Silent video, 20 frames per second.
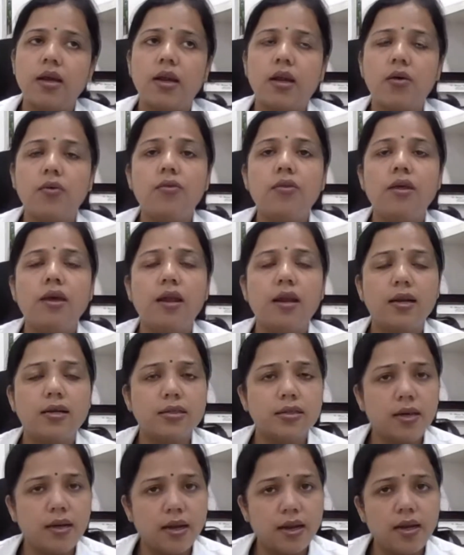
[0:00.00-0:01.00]
Now, there are
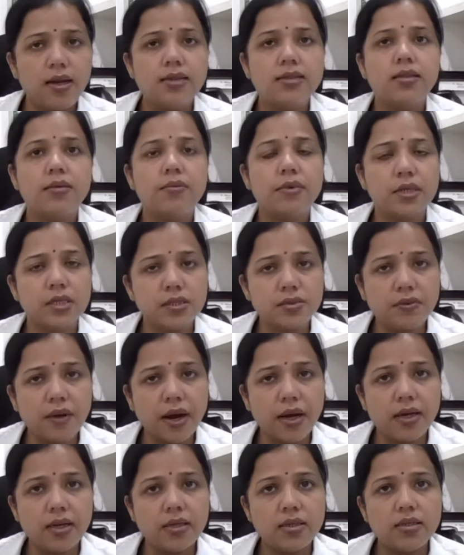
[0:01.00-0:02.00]
certainly some risk
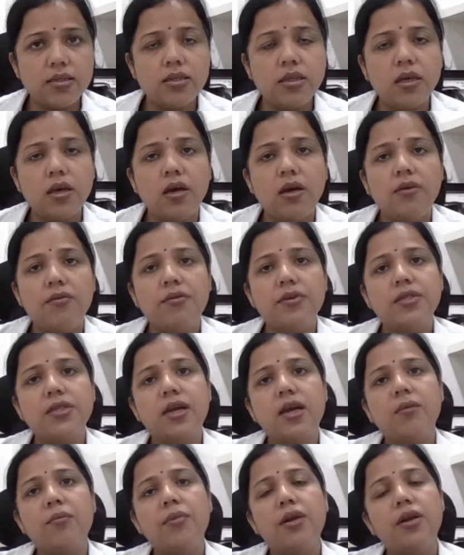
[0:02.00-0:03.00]
factors which
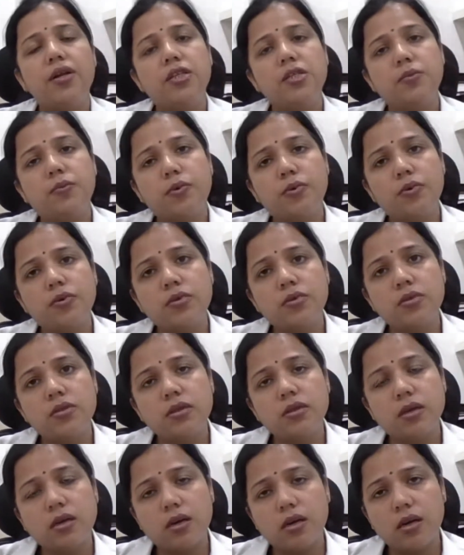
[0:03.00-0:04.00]
can predispose
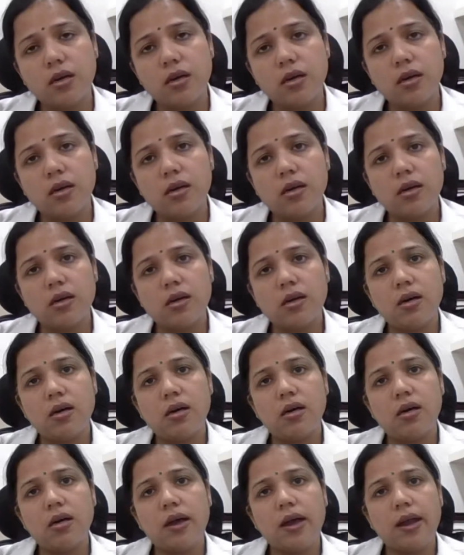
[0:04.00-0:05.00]

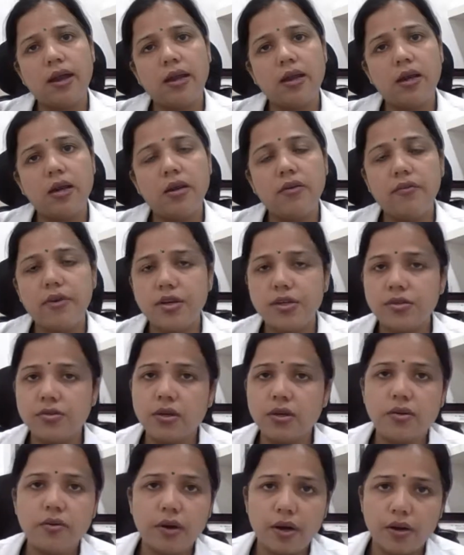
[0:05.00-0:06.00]
an
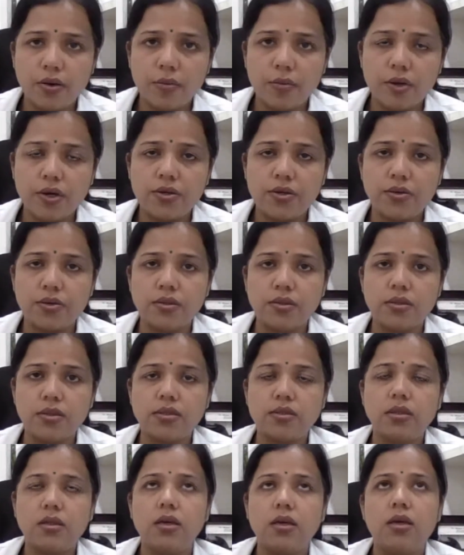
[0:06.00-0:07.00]
individual to
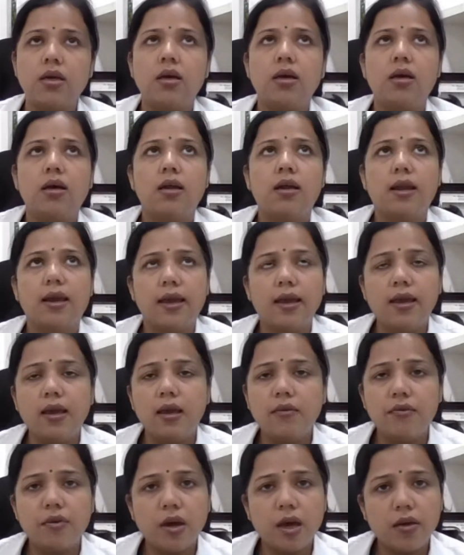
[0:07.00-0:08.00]
endometriosis. Like
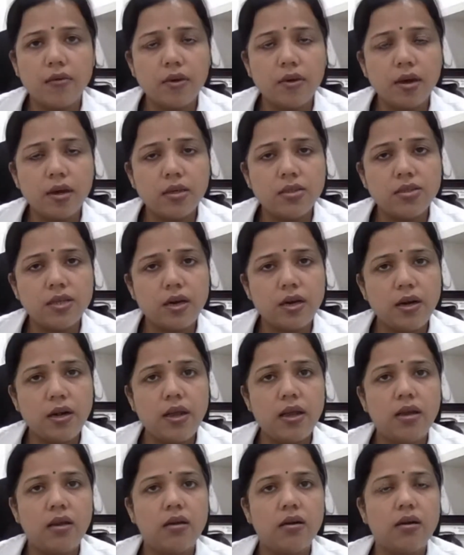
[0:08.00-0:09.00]
if you're having a
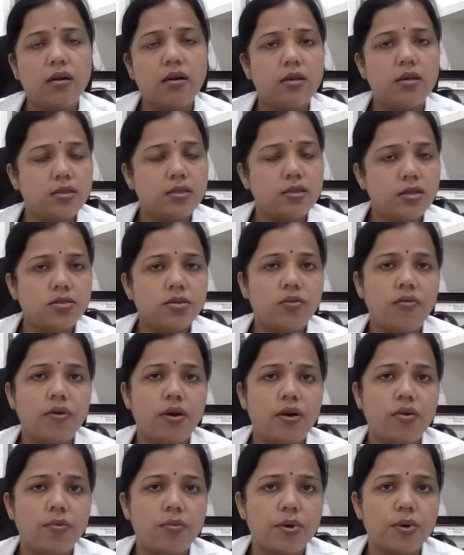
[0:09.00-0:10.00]
genetic disease of
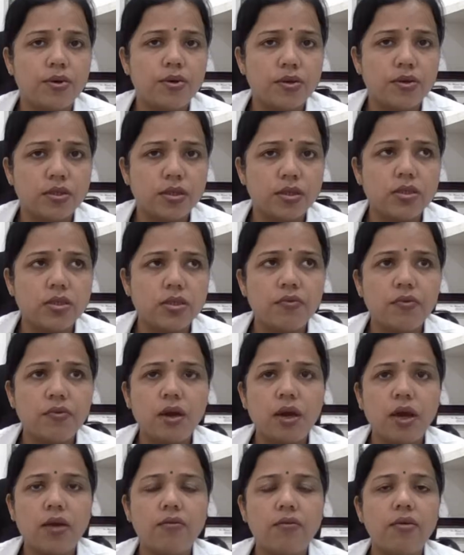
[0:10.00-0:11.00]
endometriosis, if
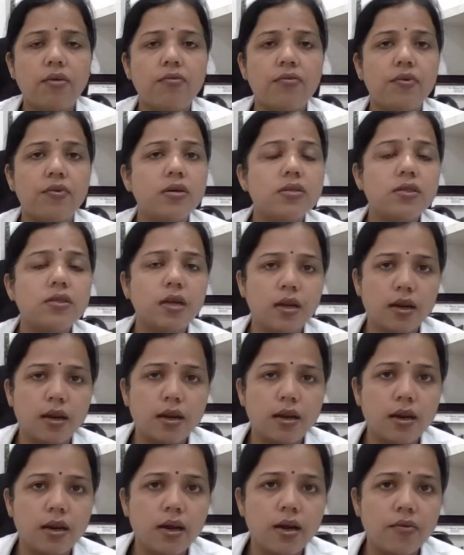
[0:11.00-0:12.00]
you're having first degree
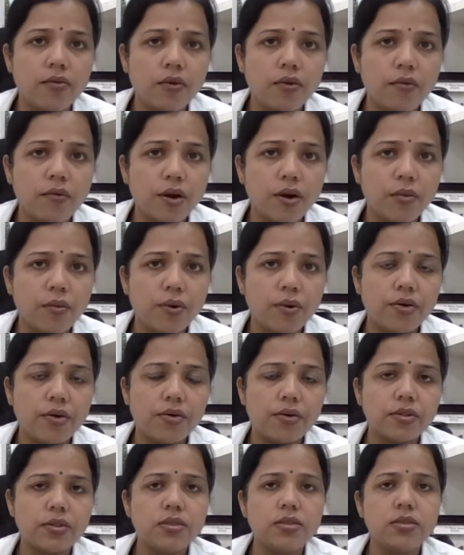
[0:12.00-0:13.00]
relative of
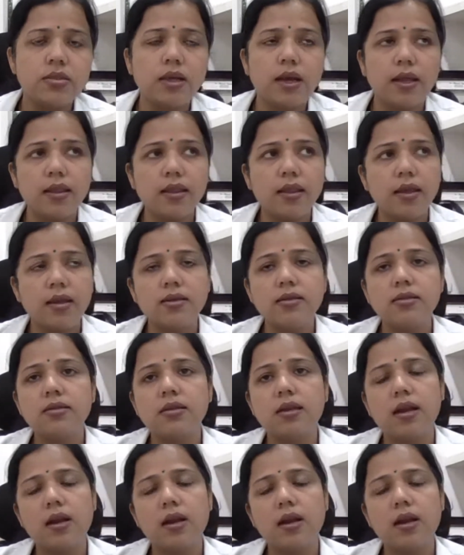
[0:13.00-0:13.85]
endometriosis, then there is